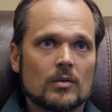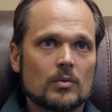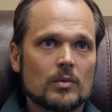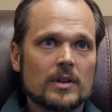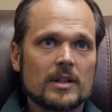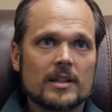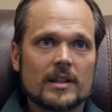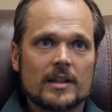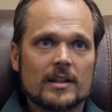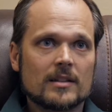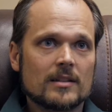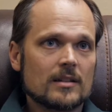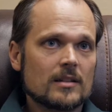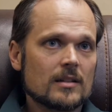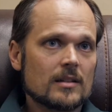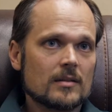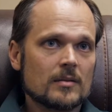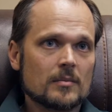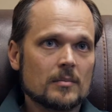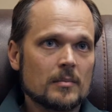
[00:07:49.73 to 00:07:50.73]
really
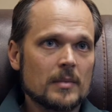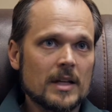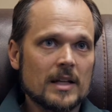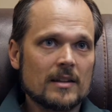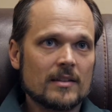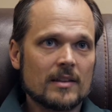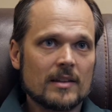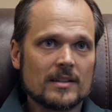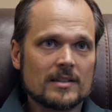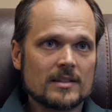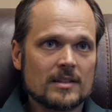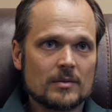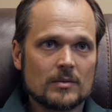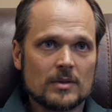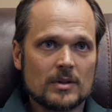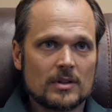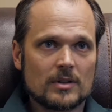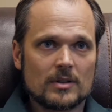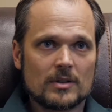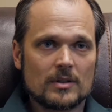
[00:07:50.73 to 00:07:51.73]
many things that
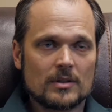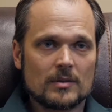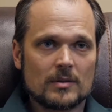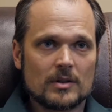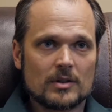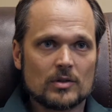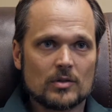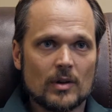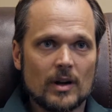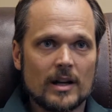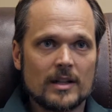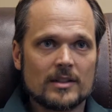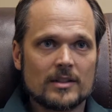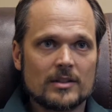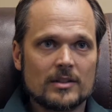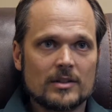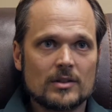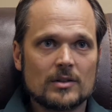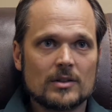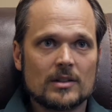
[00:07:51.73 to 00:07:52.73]
we're trying
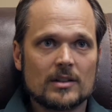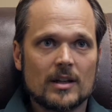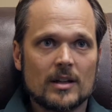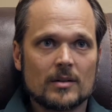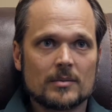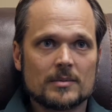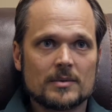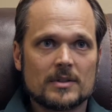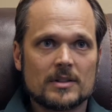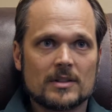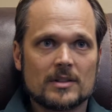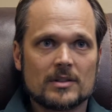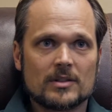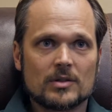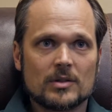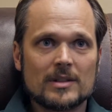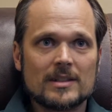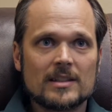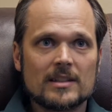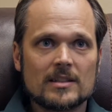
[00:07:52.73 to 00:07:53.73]
to do to help to
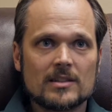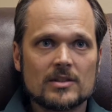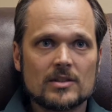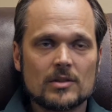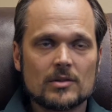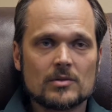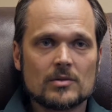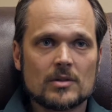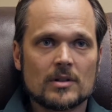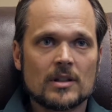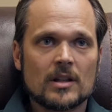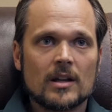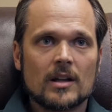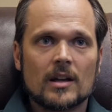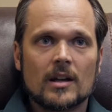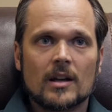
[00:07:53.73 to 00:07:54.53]
treat these children